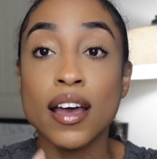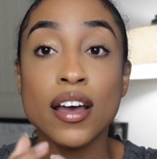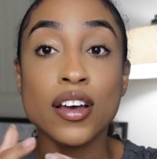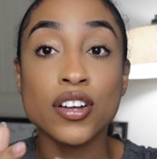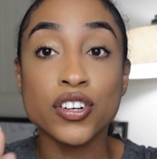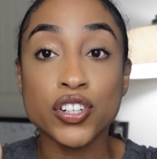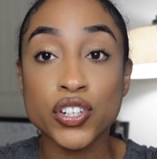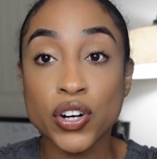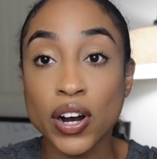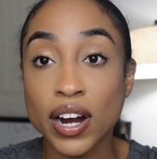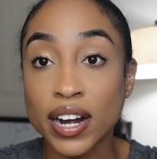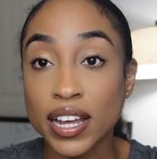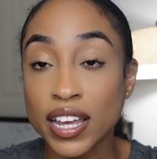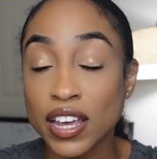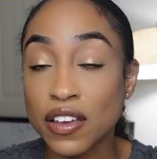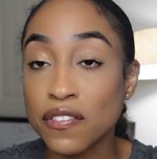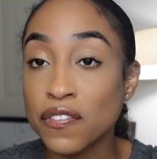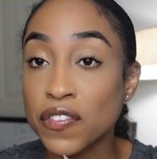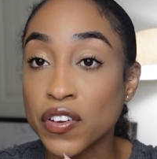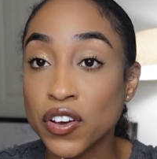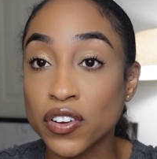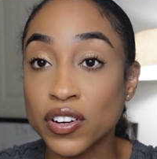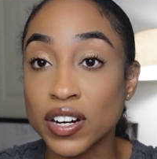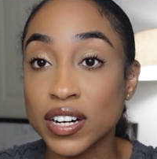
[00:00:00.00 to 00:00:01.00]
trying to get
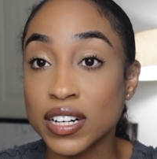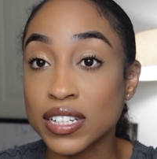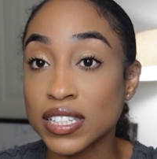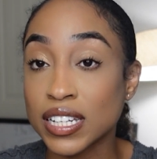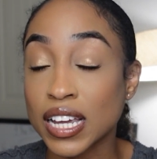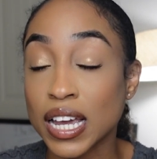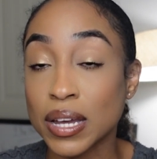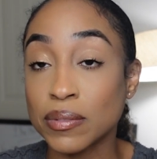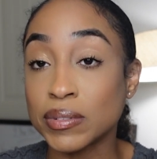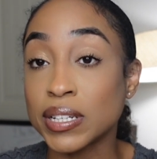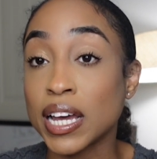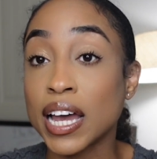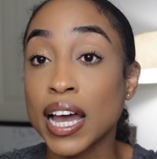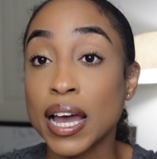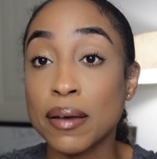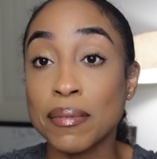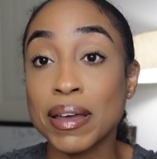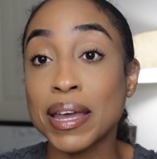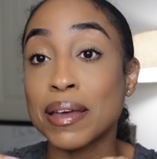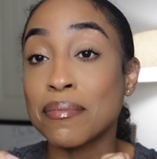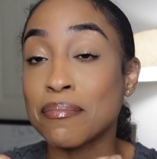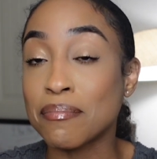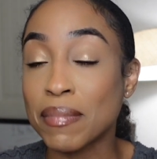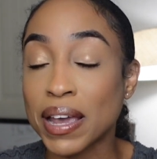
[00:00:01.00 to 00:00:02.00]
filled at the same time,
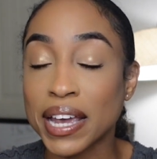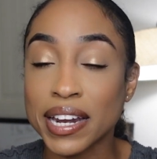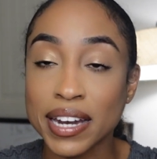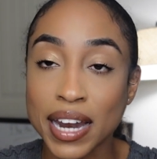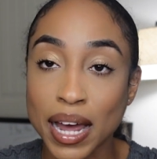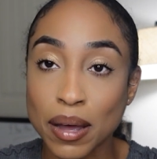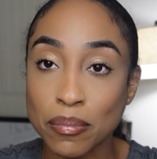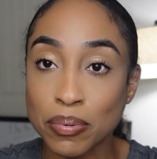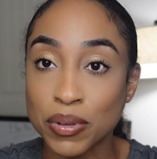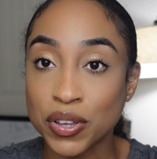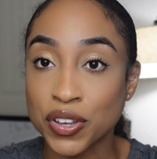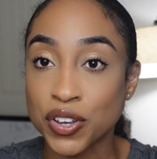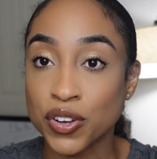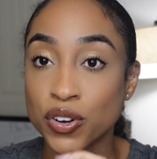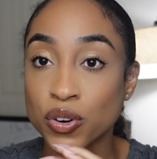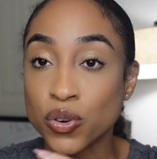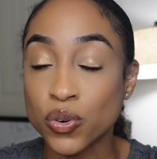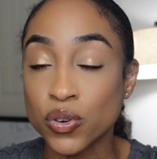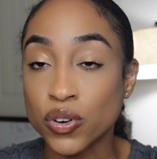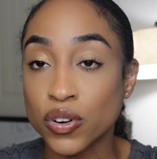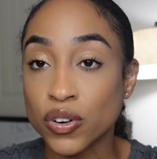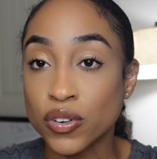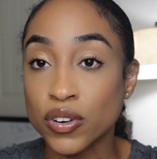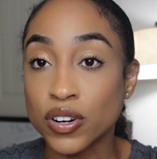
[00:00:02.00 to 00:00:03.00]
it may not pick your
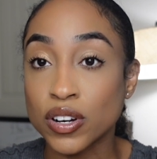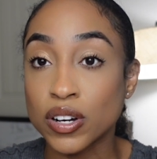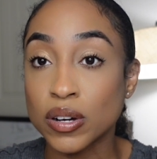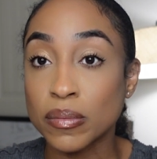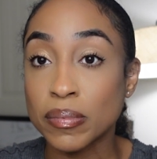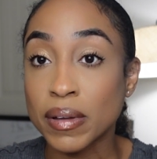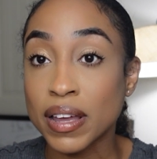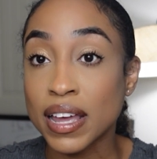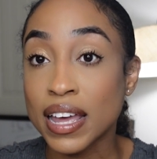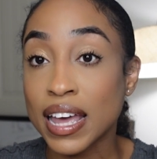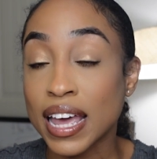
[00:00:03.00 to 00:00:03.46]
order up.